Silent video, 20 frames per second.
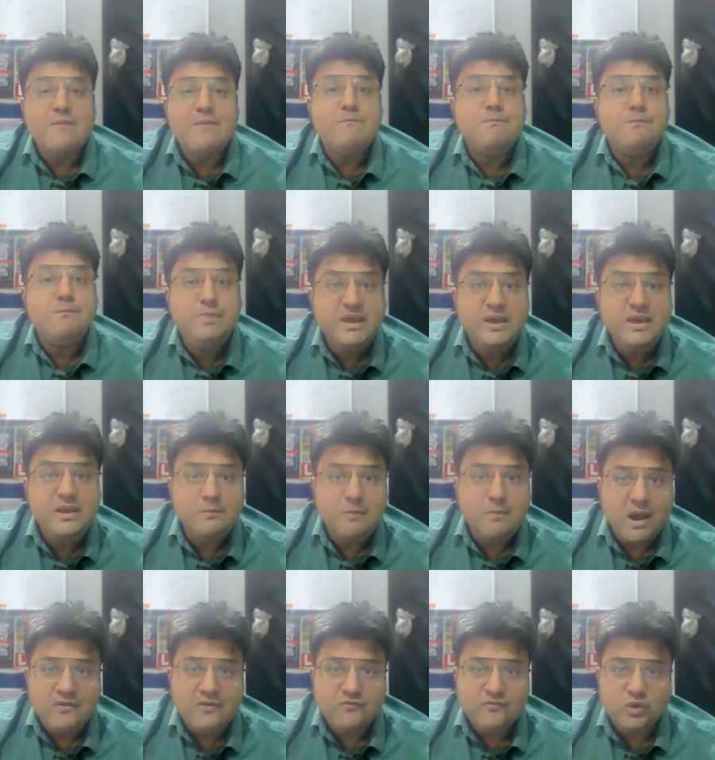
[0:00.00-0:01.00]
and
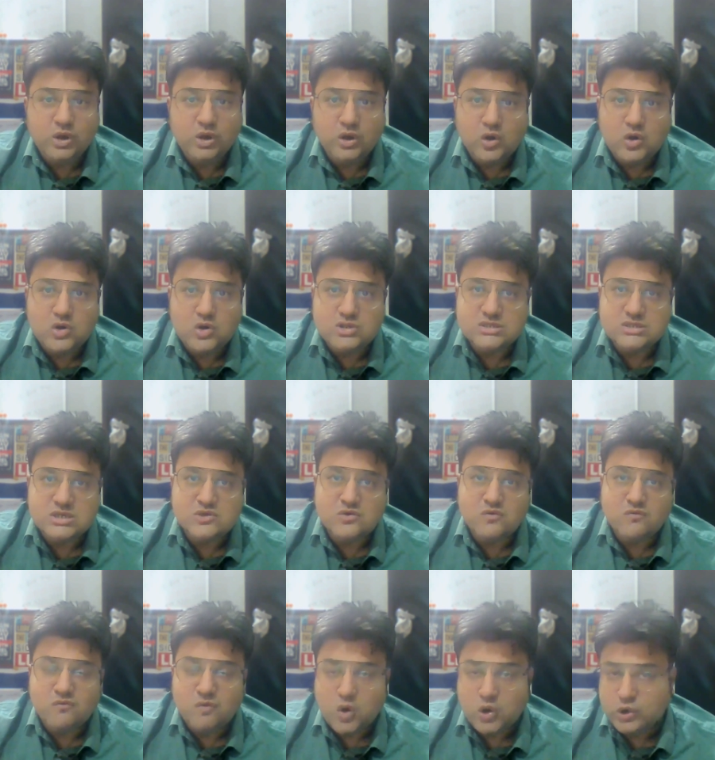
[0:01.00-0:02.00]
being mindful and
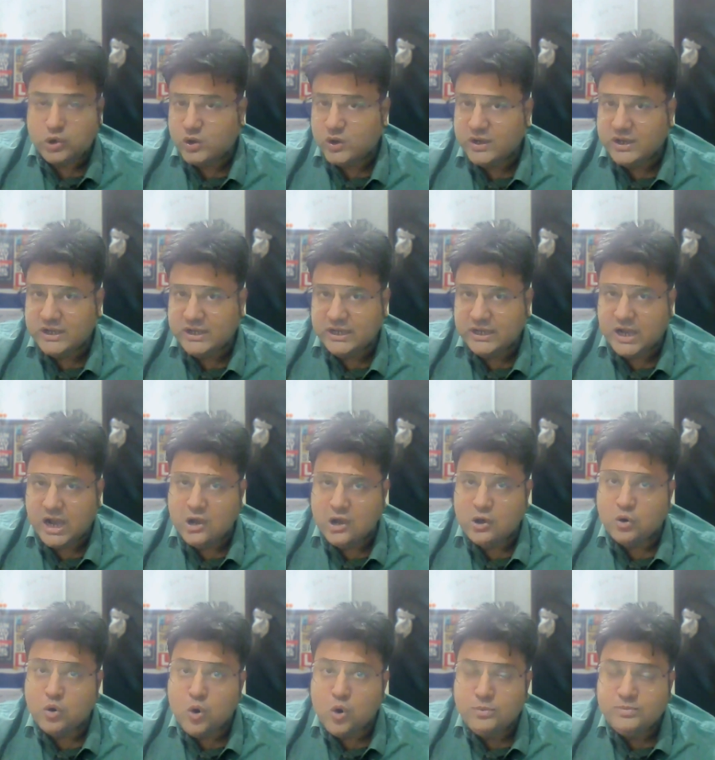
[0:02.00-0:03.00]
conscious of what you are eating i
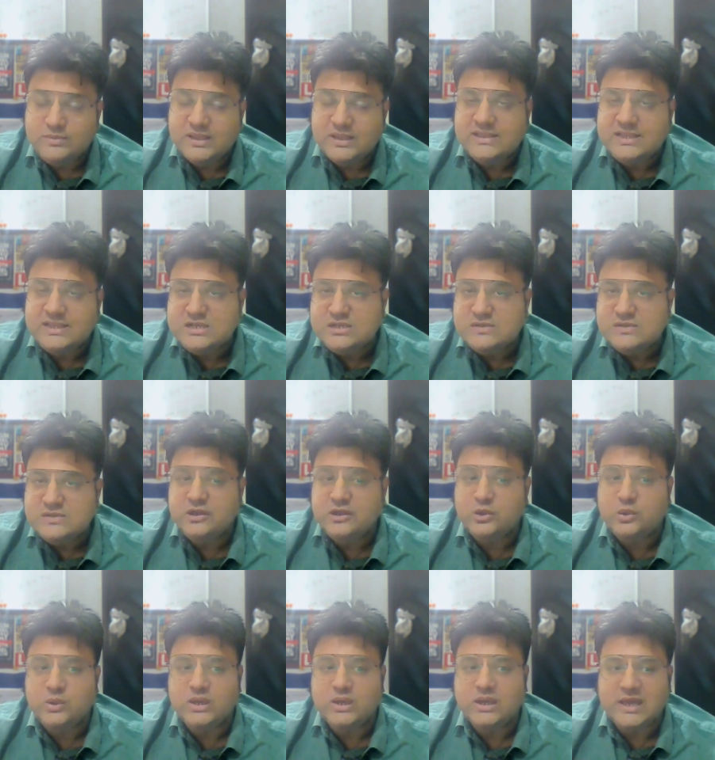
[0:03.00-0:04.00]
hope that this
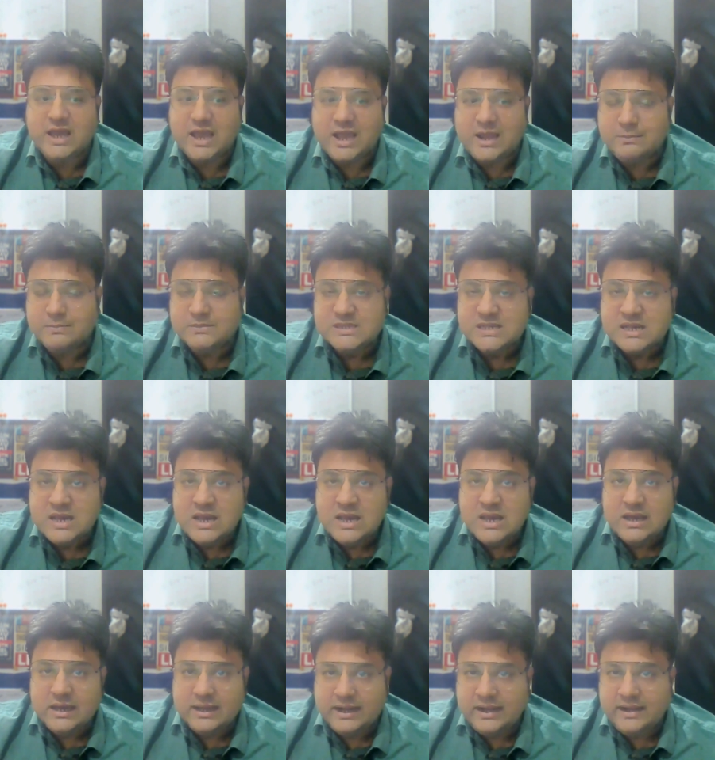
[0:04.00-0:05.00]
video really helps
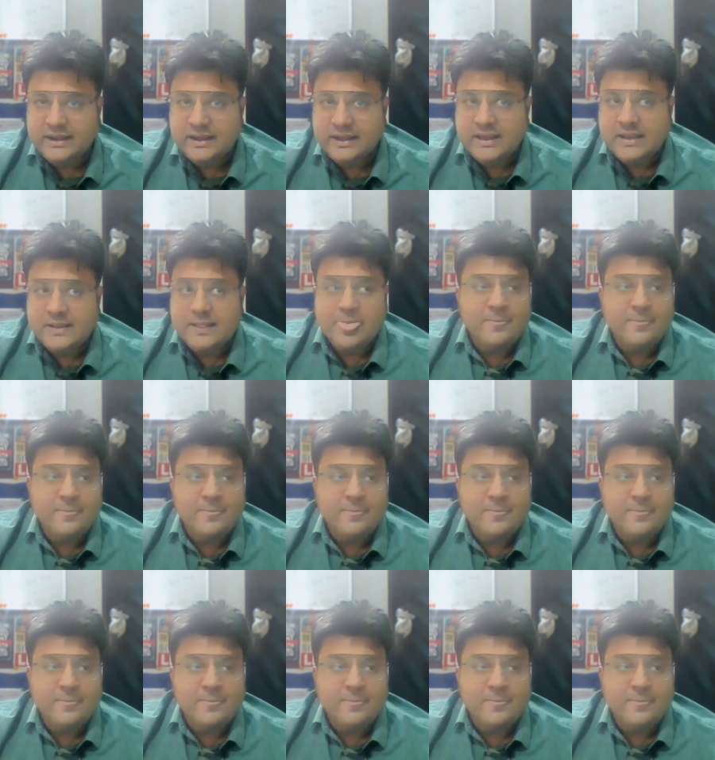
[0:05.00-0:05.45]
right